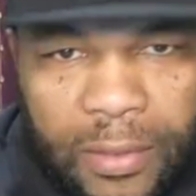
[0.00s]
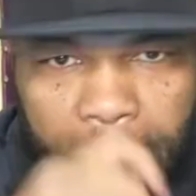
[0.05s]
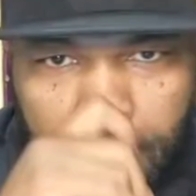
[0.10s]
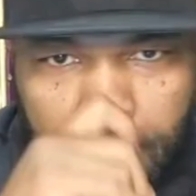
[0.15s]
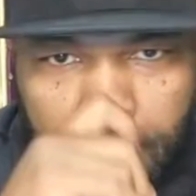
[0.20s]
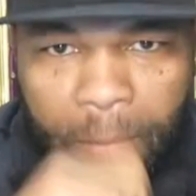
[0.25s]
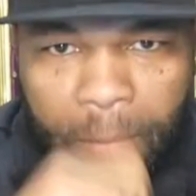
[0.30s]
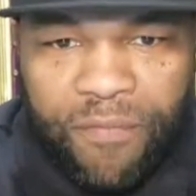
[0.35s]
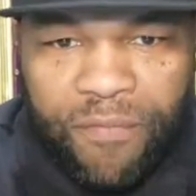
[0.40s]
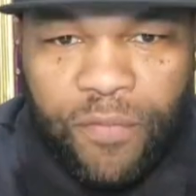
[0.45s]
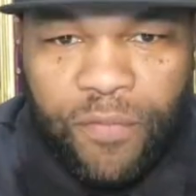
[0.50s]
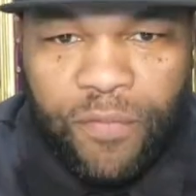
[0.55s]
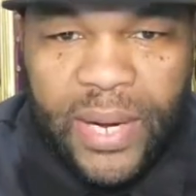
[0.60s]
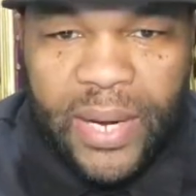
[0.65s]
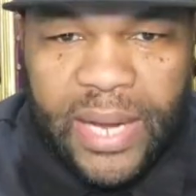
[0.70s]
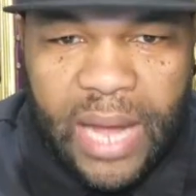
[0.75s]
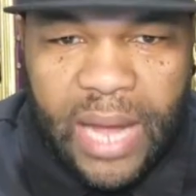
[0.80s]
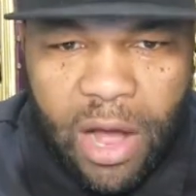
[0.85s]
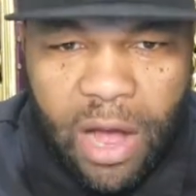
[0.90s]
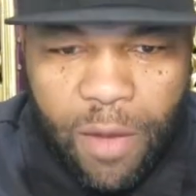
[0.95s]
before he
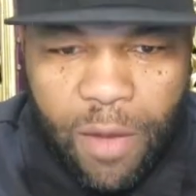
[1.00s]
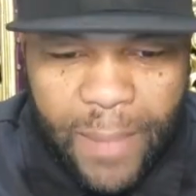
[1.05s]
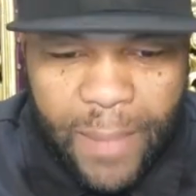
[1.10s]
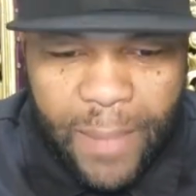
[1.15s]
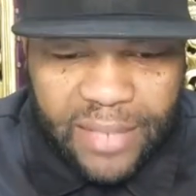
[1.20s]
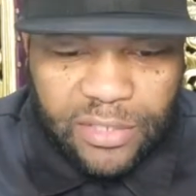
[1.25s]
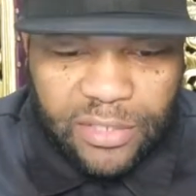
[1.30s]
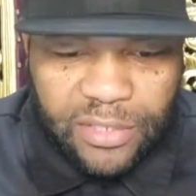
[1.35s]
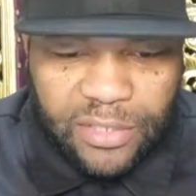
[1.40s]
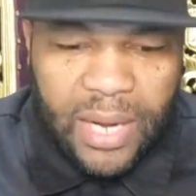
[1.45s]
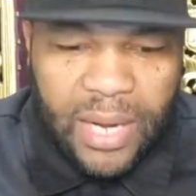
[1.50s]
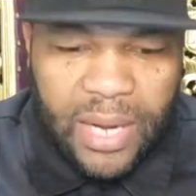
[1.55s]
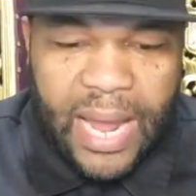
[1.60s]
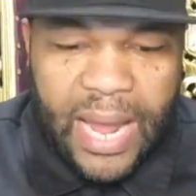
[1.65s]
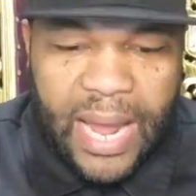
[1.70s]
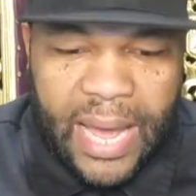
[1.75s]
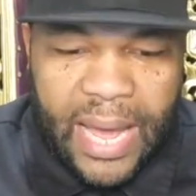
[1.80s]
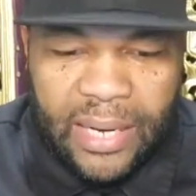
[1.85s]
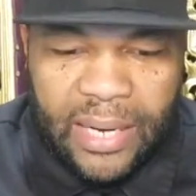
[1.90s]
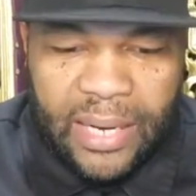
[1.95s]
call back so I can
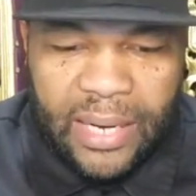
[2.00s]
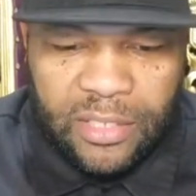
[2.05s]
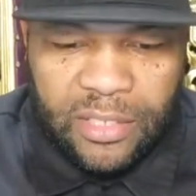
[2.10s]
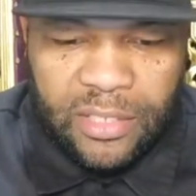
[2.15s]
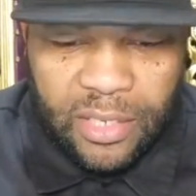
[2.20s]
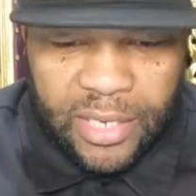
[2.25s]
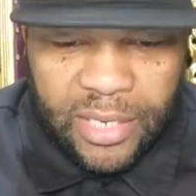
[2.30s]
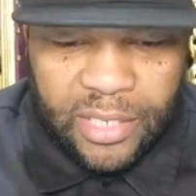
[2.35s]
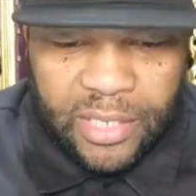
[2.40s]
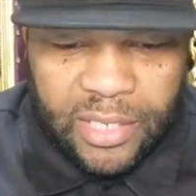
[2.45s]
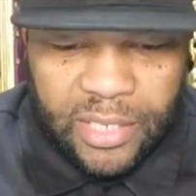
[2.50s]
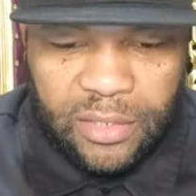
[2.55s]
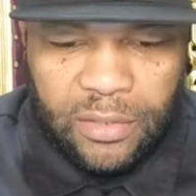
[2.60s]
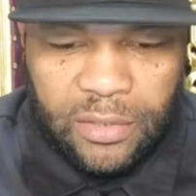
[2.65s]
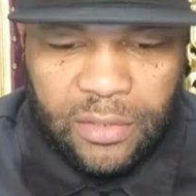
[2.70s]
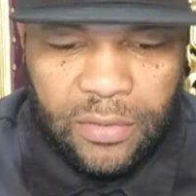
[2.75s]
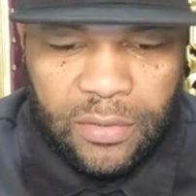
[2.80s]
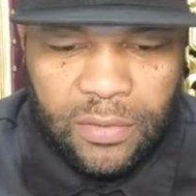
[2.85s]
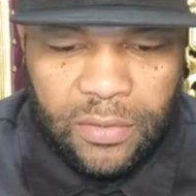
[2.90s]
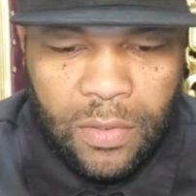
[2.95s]
add it to the list.
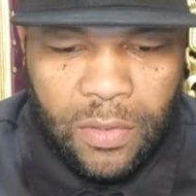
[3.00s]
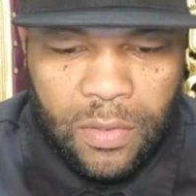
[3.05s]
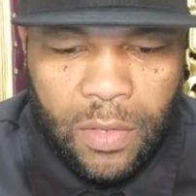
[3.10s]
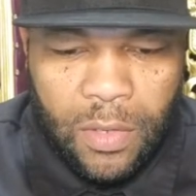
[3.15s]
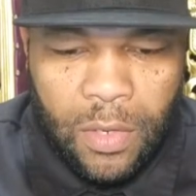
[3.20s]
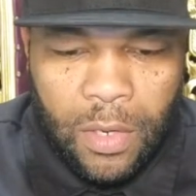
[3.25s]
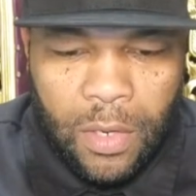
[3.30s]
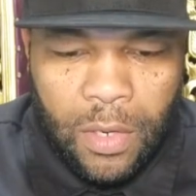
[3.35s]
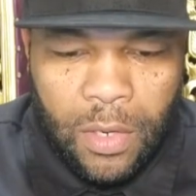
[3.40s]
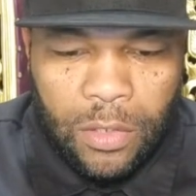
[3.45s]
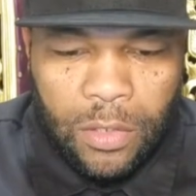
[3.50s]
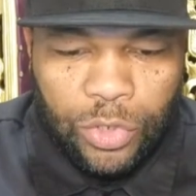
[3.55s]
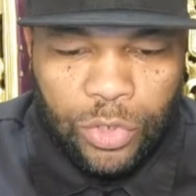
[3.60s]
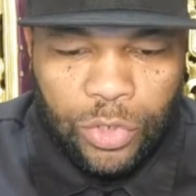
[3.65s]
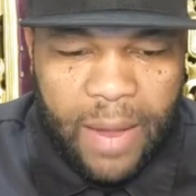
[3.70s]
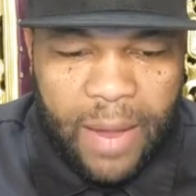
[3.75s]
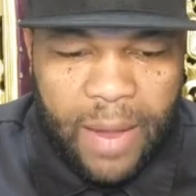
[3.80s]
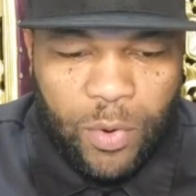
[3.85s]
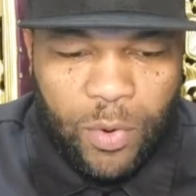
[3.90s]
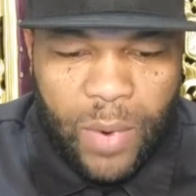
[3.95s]
Drop it
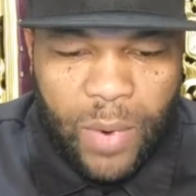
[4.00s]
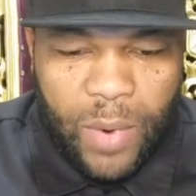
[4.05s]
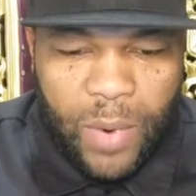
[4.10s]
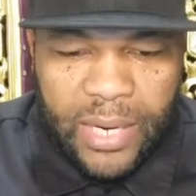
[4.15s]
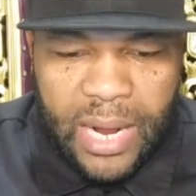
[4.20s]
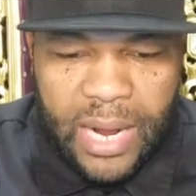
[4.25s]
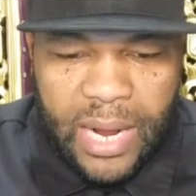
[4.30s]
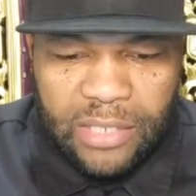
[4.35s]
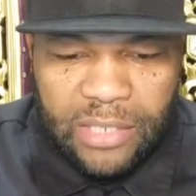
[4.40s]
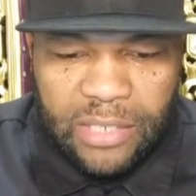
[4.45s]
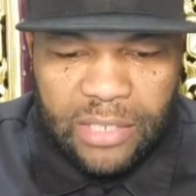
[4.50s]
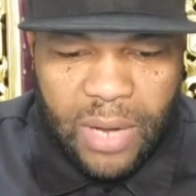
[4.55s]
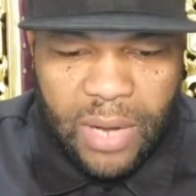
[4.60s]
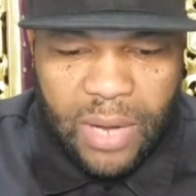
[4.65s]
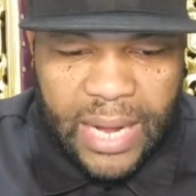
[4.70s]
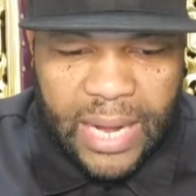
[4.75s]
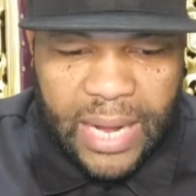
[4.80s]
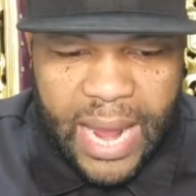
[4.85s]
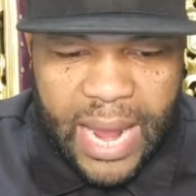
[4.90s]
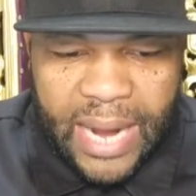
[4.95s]
right now so I can
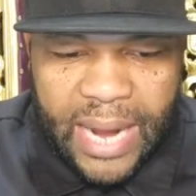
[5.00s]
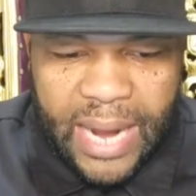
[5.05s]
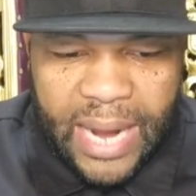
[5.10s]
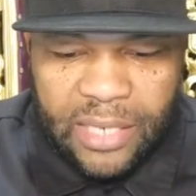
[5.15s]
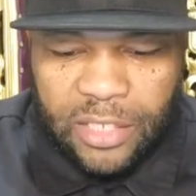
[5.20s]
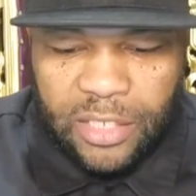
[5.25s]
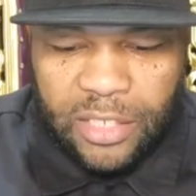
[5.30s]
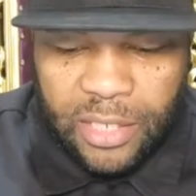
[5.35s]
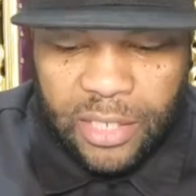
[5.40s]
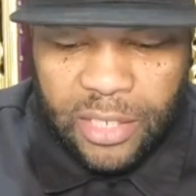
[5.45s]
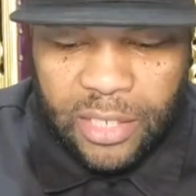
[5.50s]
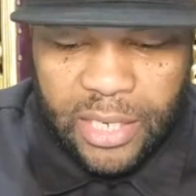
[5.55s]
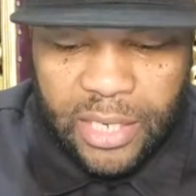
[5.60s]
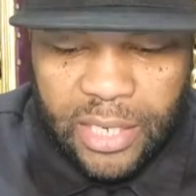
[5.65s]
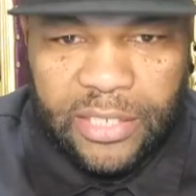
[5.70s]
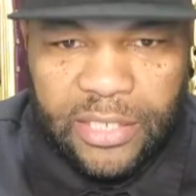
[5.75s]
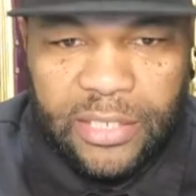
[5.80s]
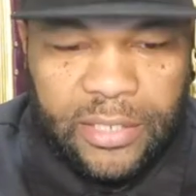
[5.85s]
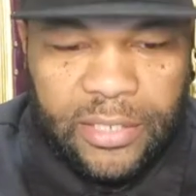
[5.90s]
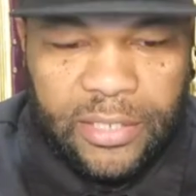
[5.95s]
add it to the
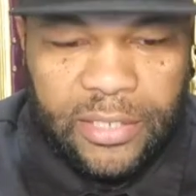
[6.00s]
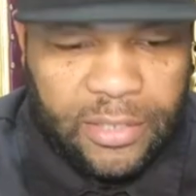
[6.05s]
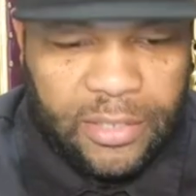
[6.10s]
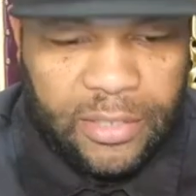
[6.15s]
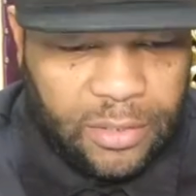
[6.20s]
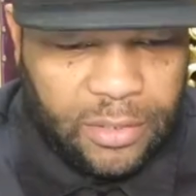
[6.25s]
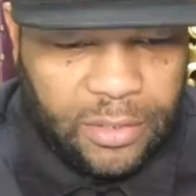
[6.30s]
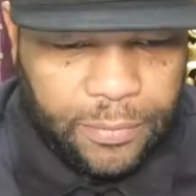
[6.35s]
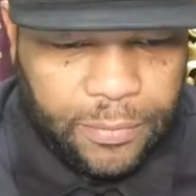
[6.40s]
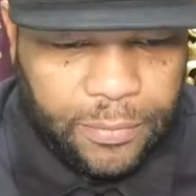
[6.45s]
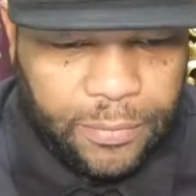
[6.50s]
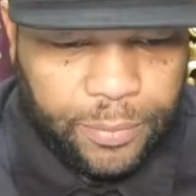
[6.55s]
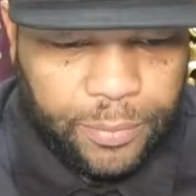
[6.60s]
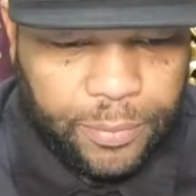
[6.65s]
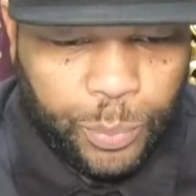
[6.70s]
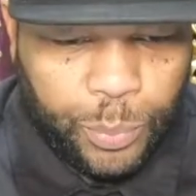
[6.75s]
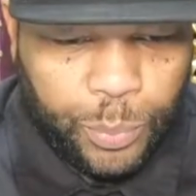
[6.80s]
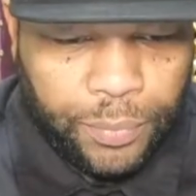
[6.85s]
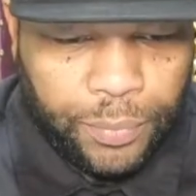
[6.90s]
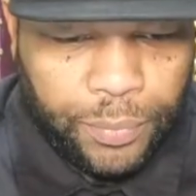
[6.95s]
list.
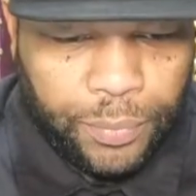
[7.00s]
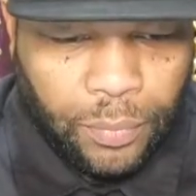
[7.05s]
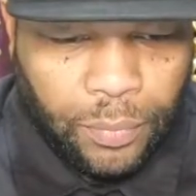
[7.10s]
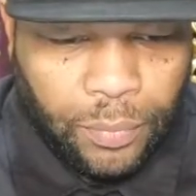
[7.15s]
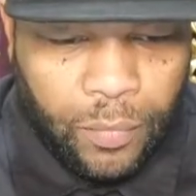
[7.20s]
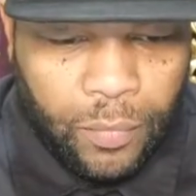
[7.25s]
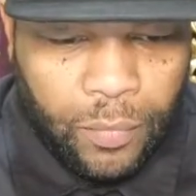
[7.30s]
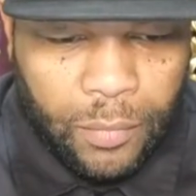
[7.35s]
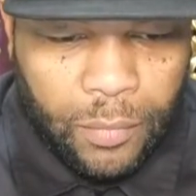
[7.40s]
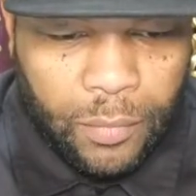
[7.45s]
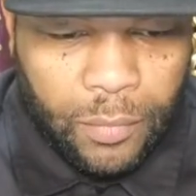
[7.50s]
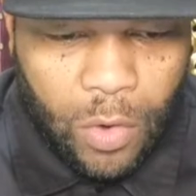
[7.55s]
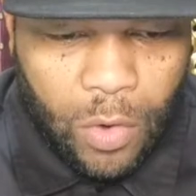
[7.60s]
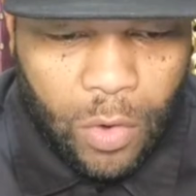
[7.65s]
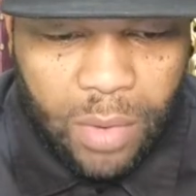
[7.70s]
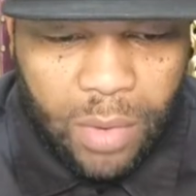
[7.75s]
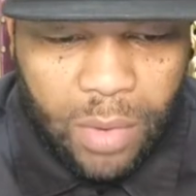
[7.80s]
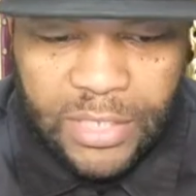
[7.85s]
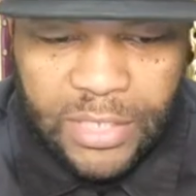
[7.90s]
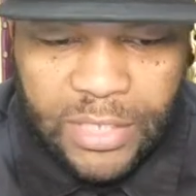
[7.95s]
Know I'm
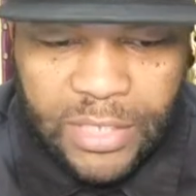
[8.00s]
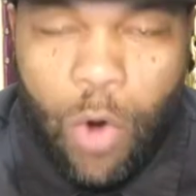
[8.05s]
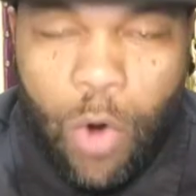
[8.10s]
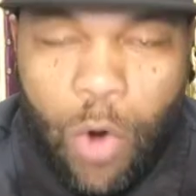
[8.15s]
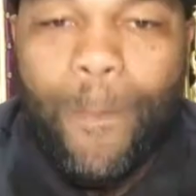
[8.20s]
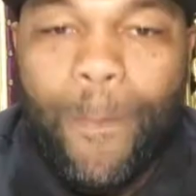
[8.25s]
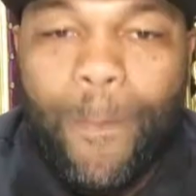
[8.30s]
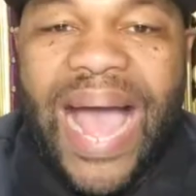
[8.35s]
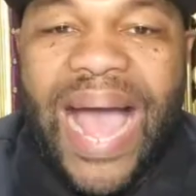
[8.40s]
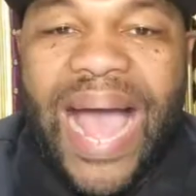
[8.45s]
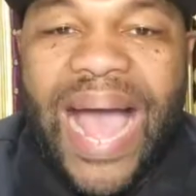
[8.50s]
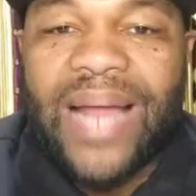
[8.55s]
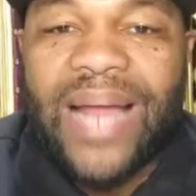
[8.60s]
talking about.